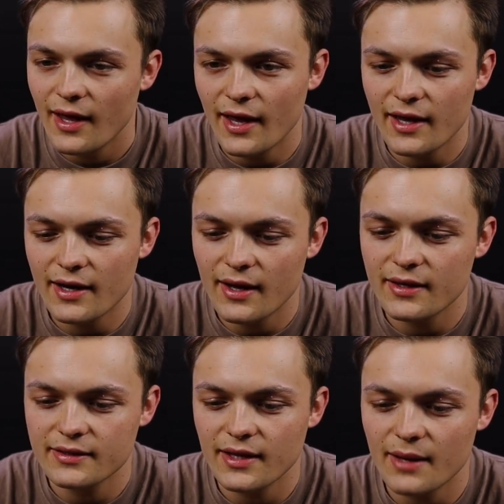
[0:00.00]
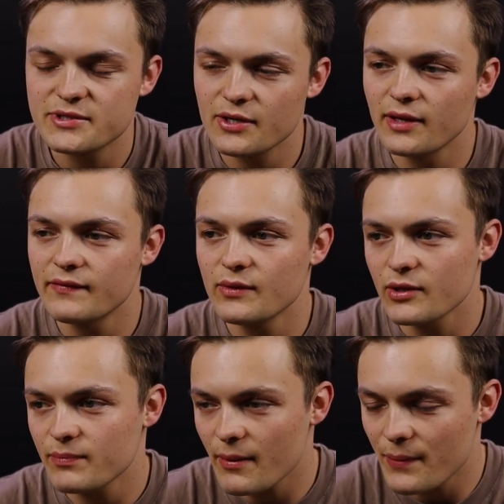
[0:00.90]
And I'm still living
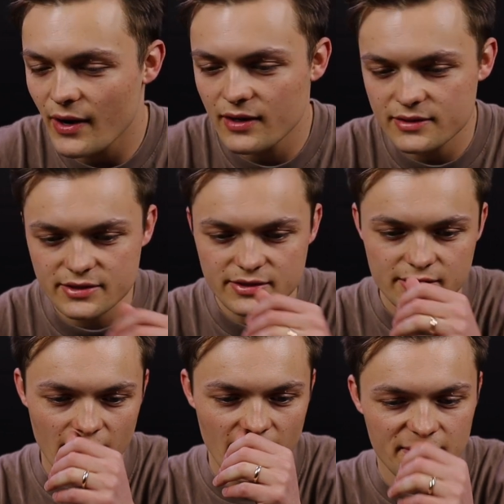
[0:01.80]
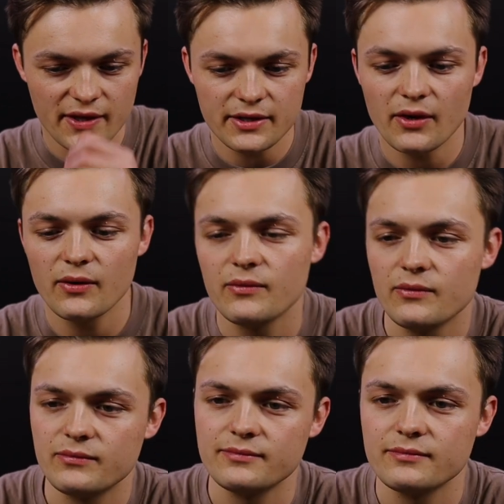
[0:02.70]
with my parents, and they don't
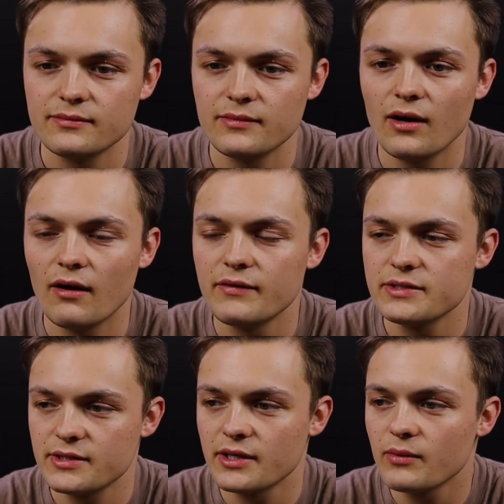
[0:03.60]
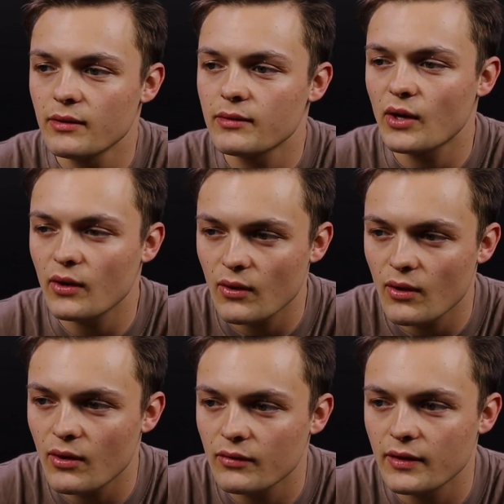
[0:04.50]
obviously agree with
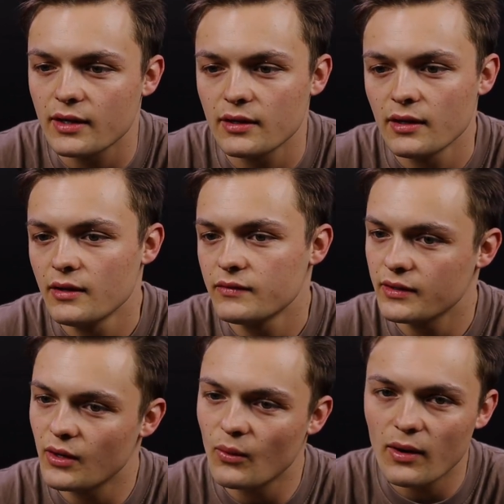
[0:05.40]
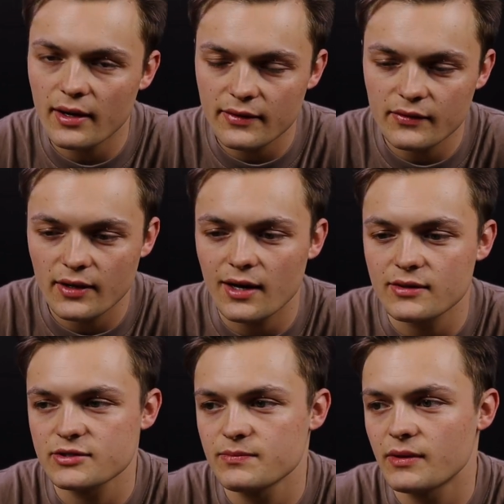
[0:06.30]
alcohol. They don't want it in their
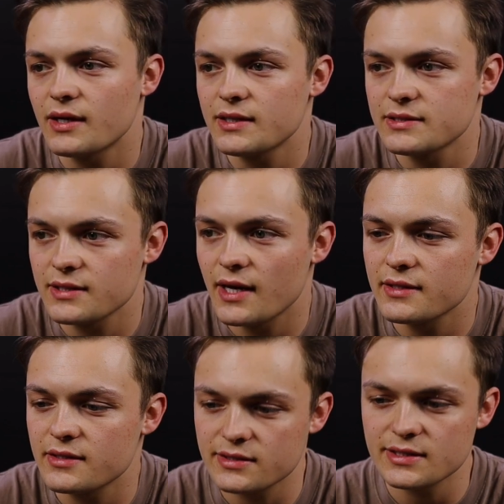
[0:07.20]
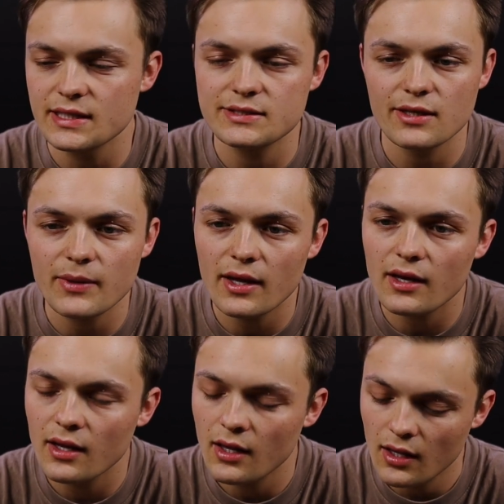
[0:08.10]
house, but I decided to sneak some in.